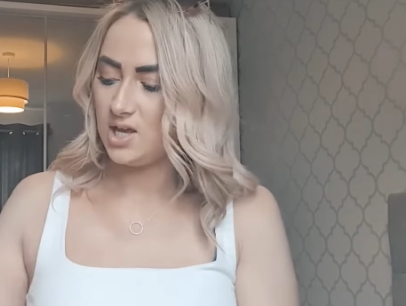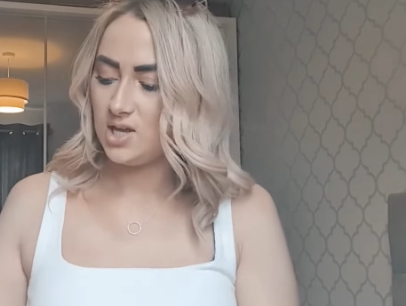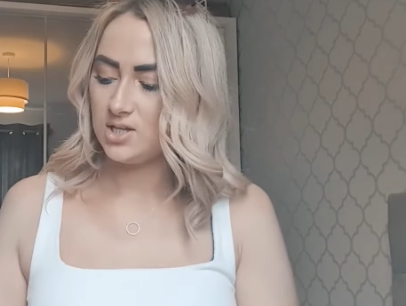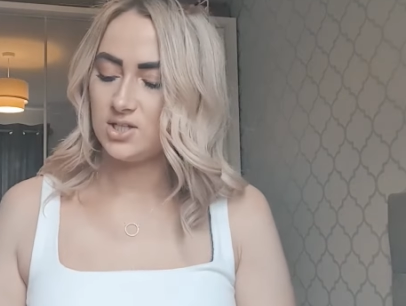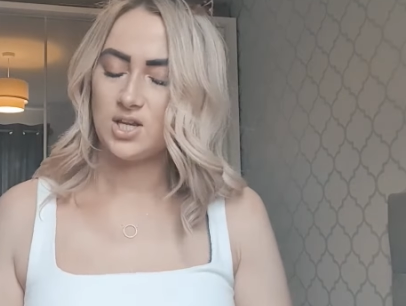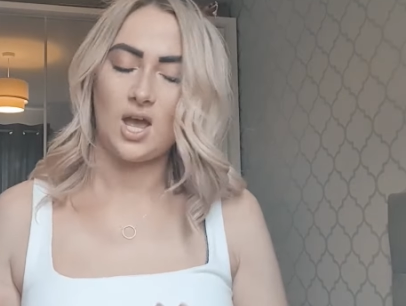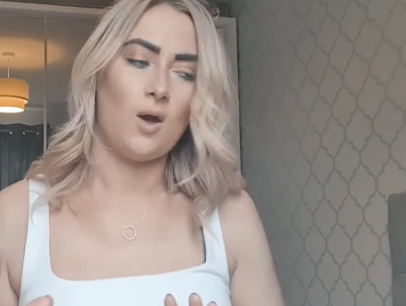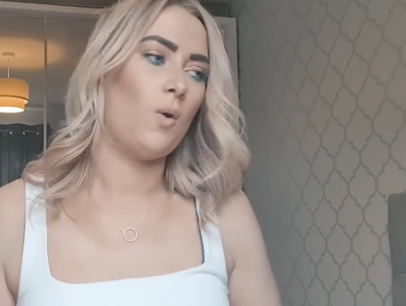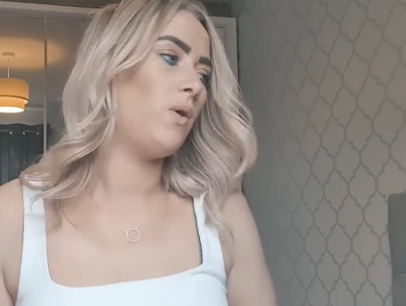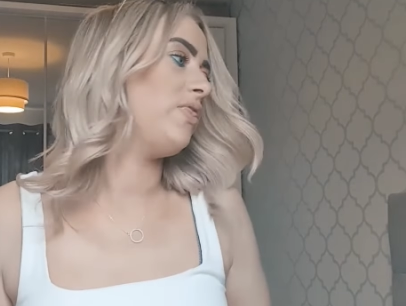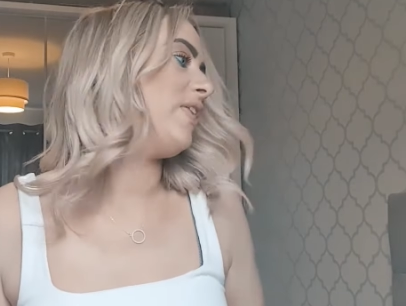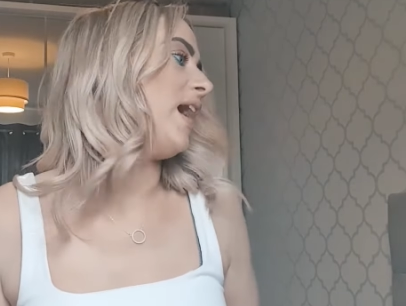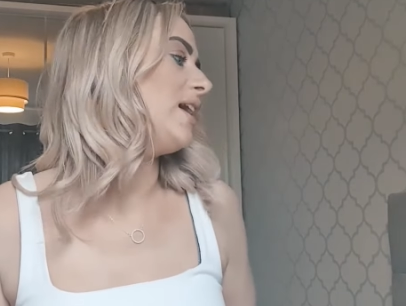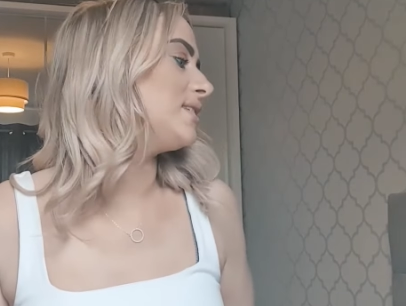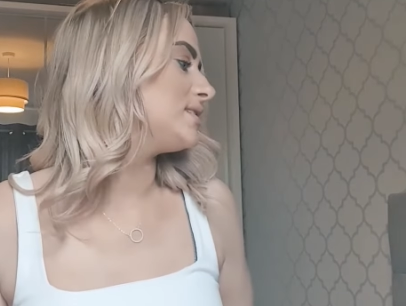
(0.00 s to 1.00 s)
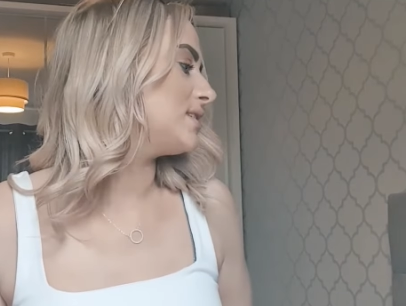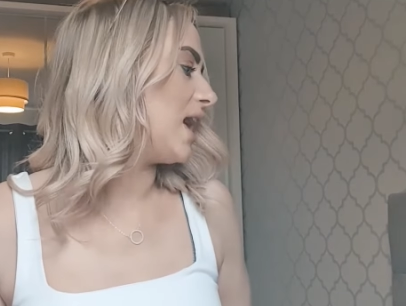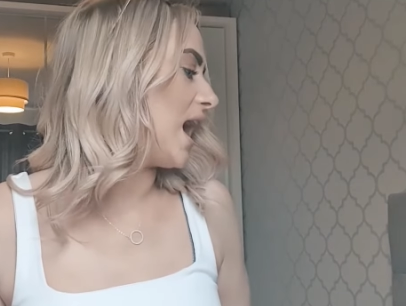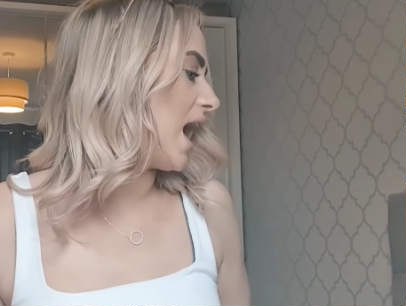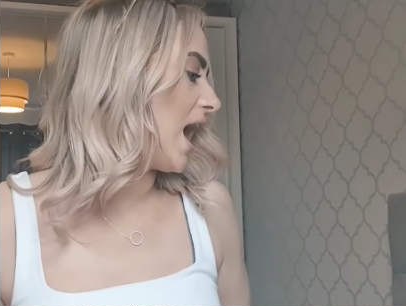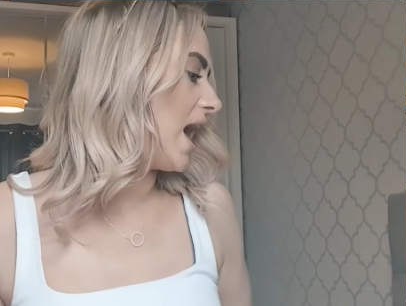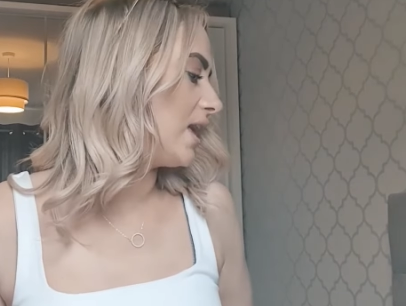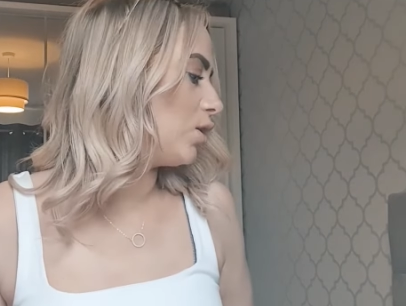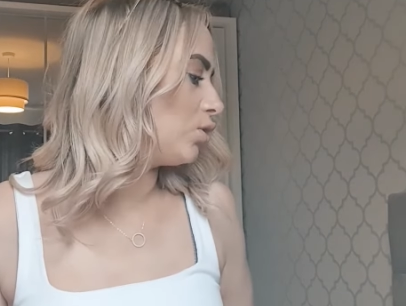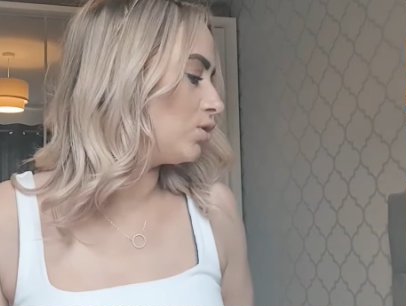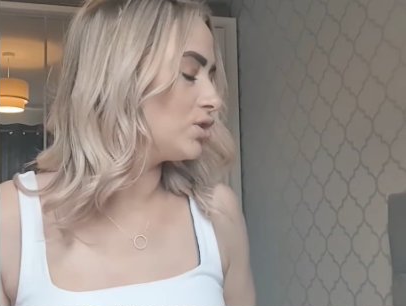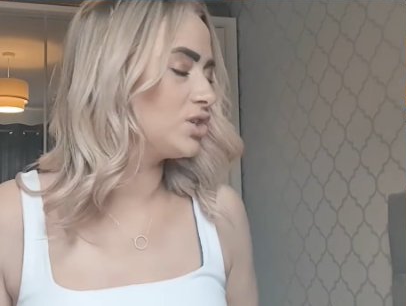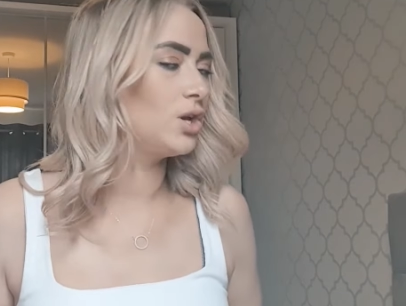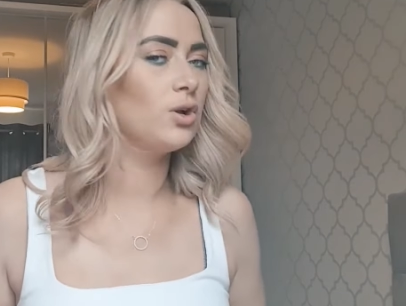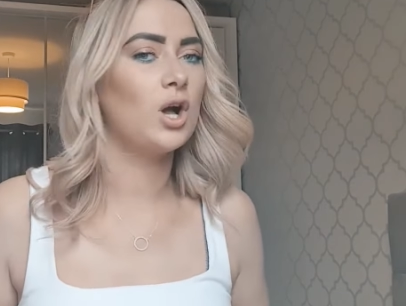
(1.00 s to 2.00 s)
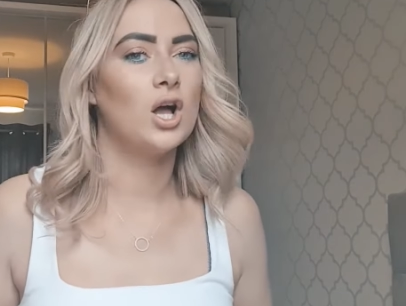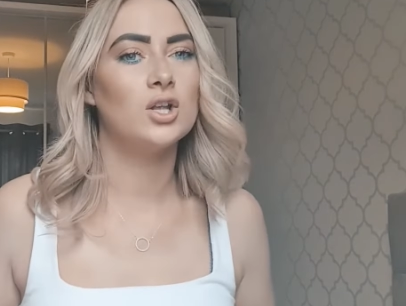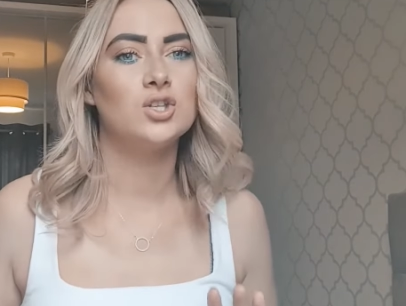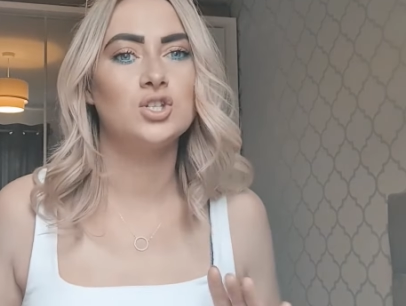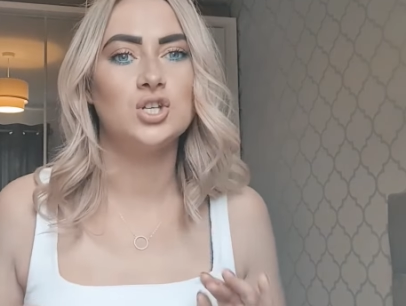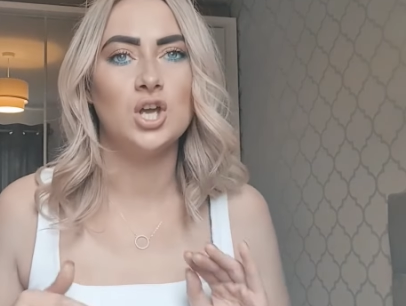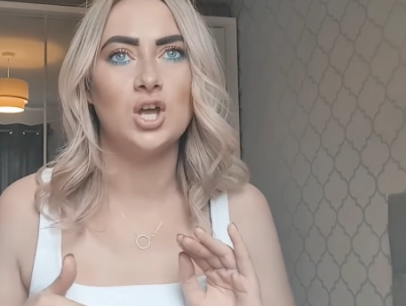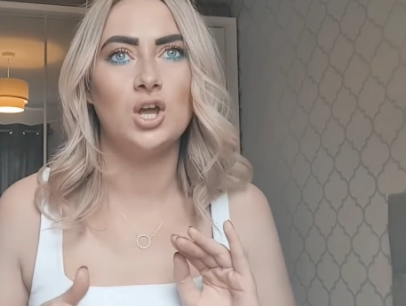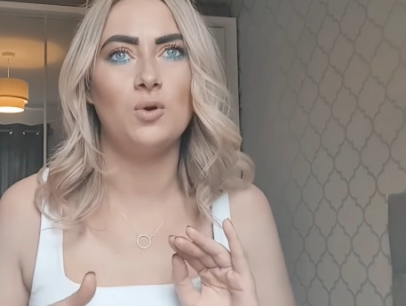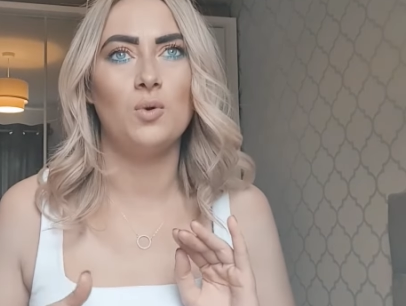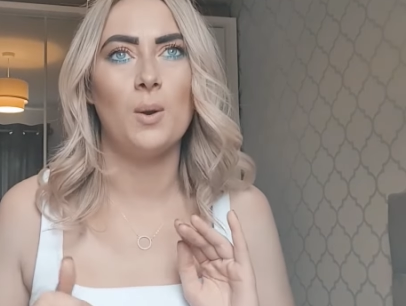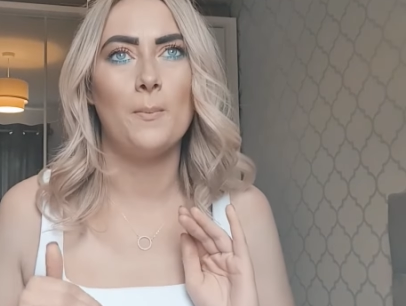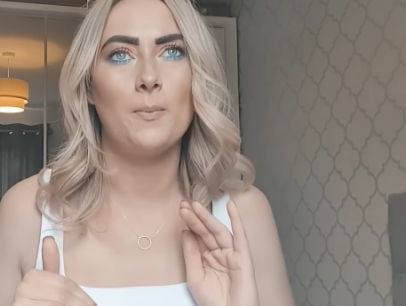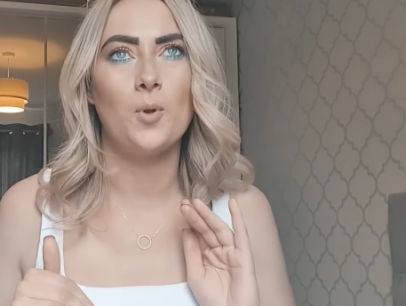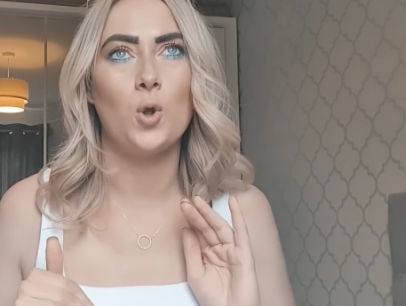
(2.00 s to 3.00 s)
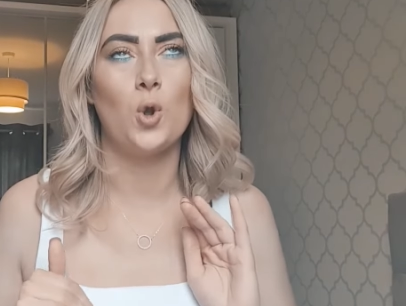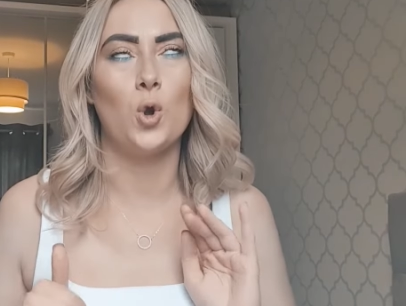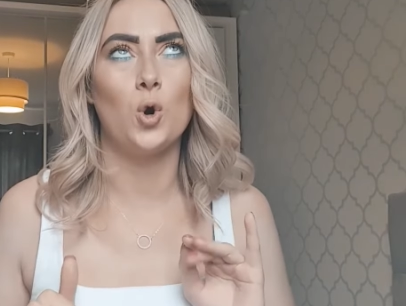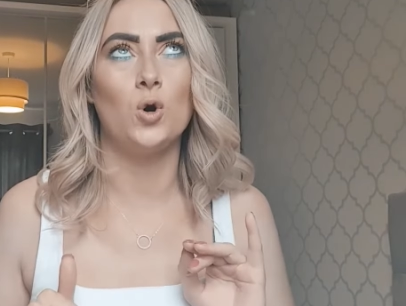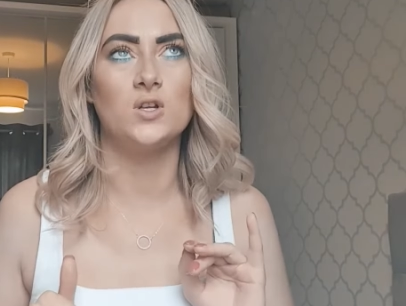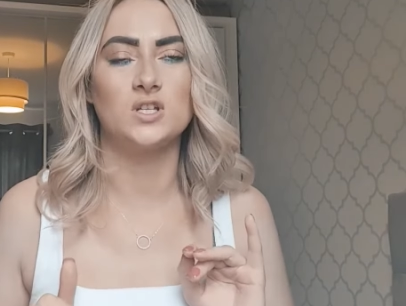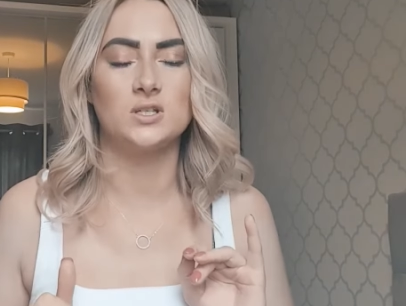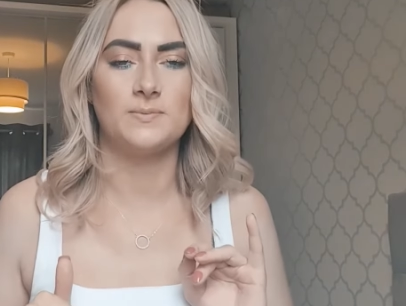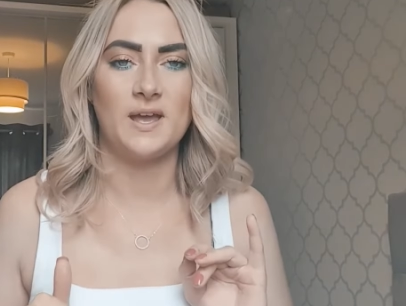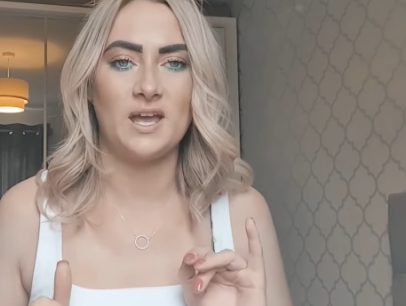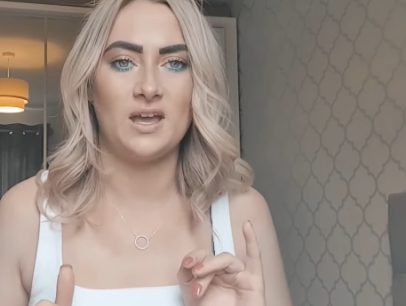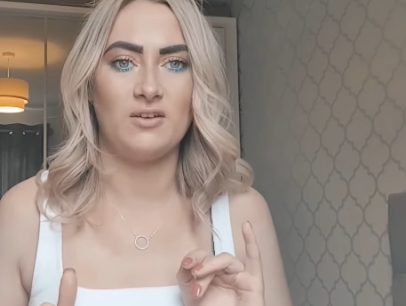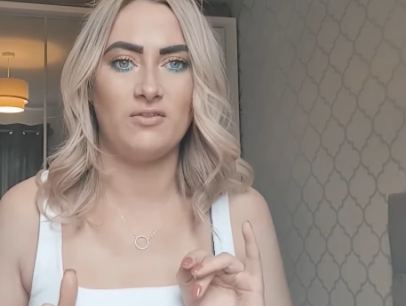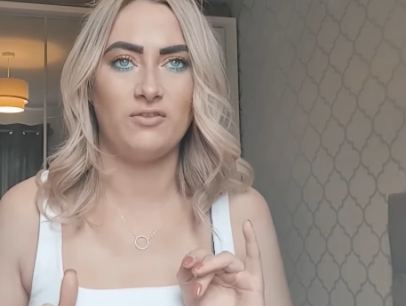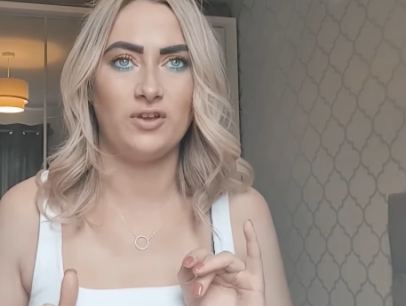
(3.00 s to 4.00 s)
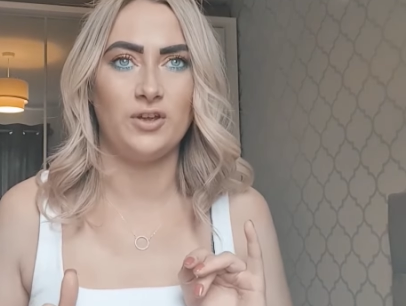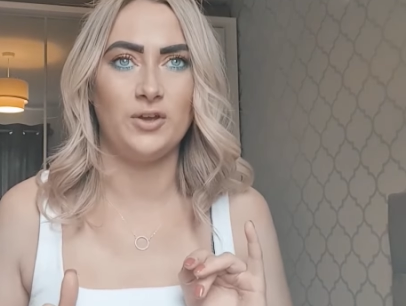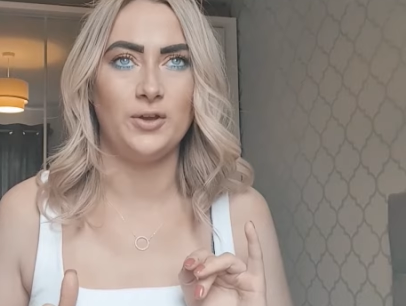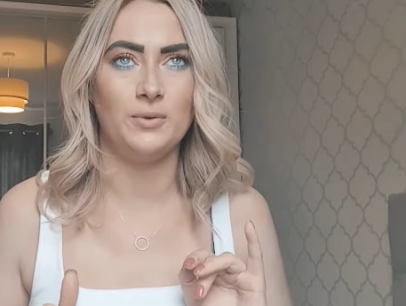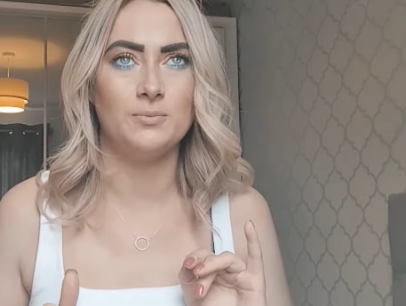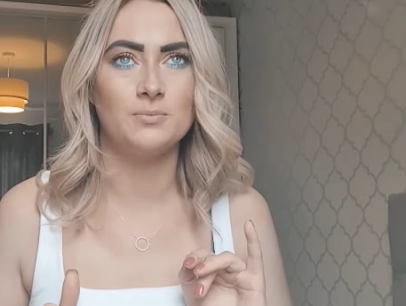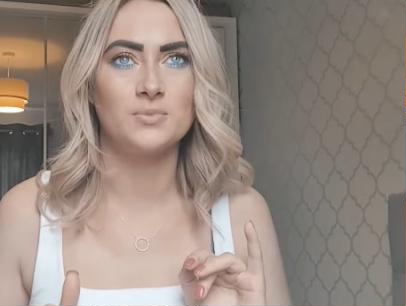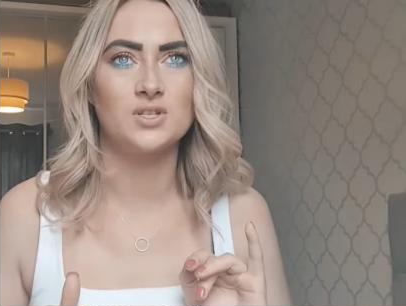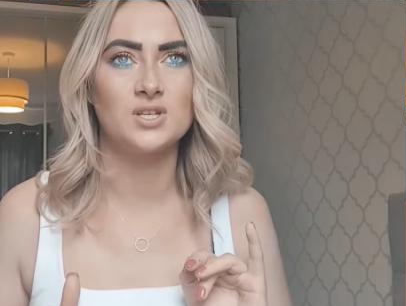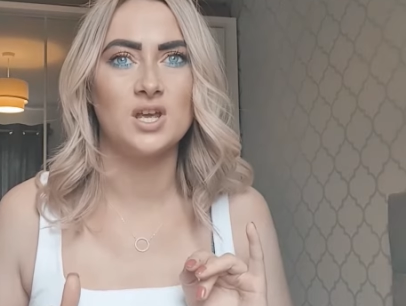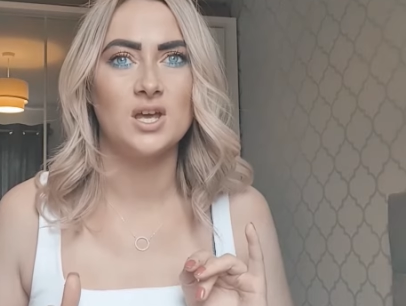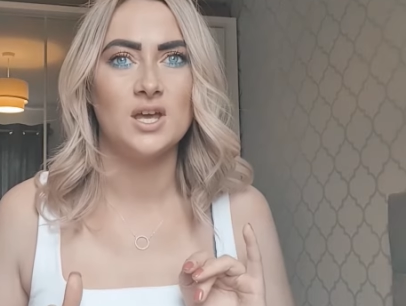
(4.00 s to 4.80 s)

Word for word: so that's that I also got two gorgeous perfumes